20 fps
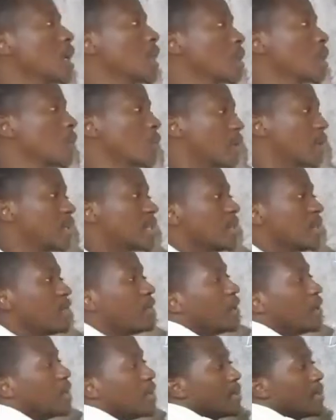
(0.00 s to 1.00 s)
into
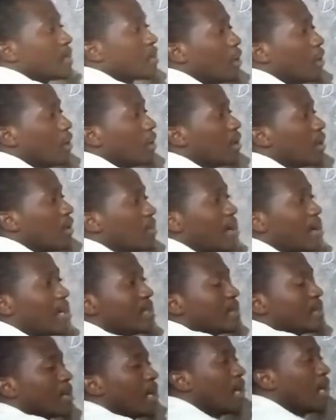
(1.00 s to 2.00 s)
27 is going to give
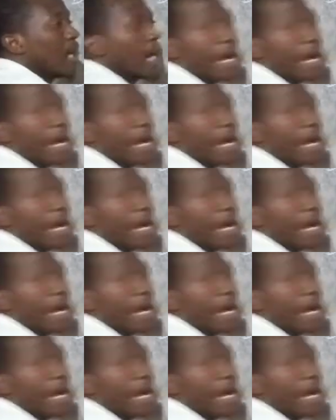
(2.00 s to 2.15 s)
us a